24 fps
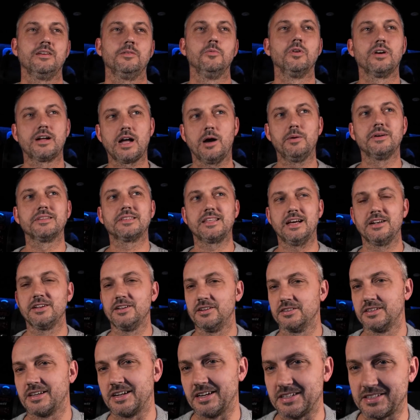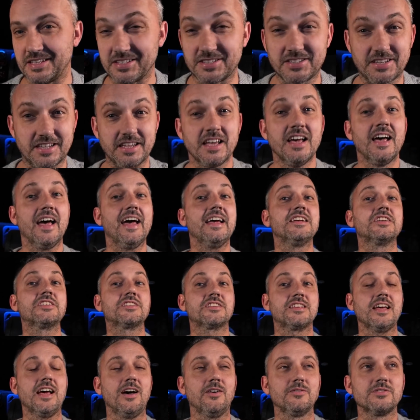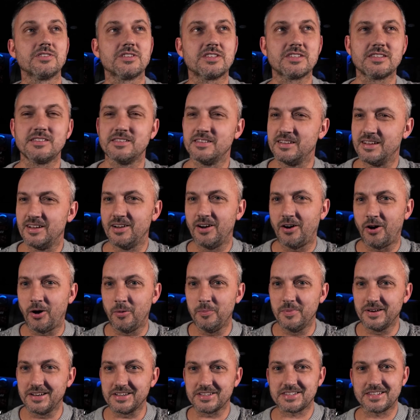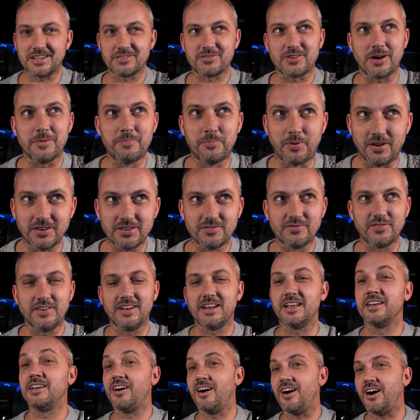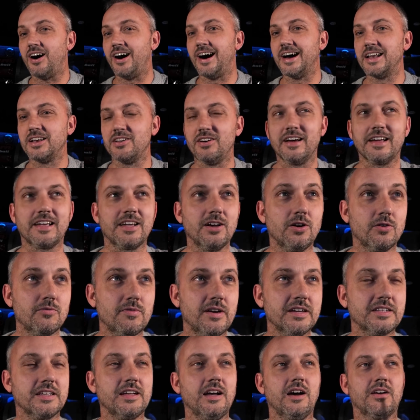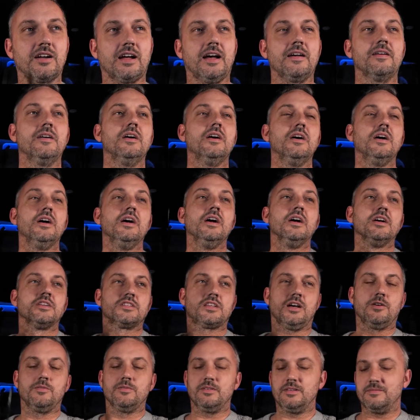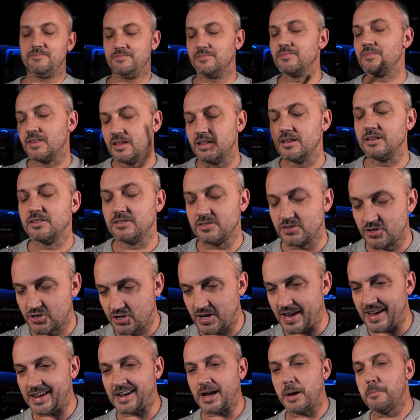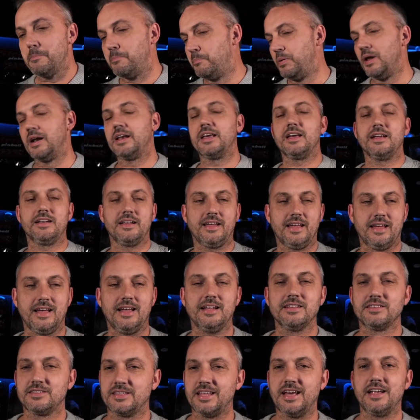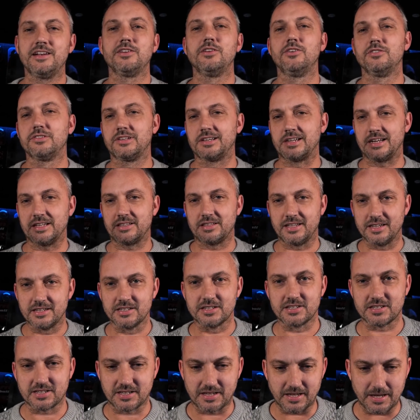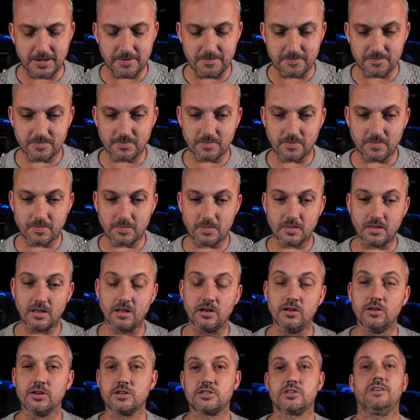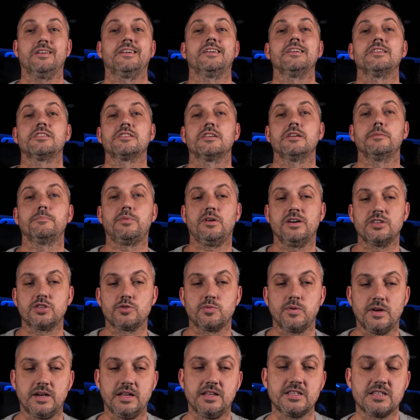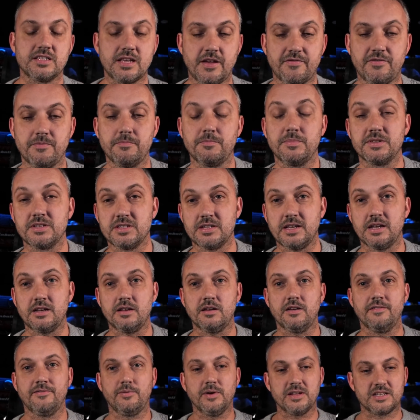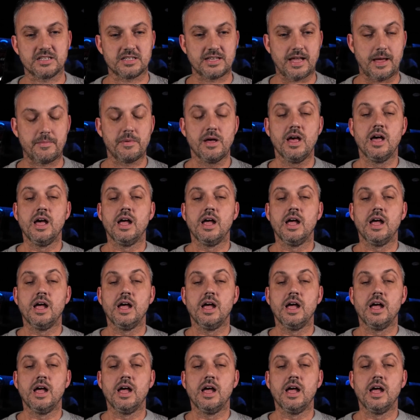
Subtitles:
We'll go with Daniel Kretinsky. He sounds ominous. Sounds like a Bond villain. I like it already. Okay. So, Czech billionaire Daniel Kretinsky looks like he's going to buy 27% of West Ham.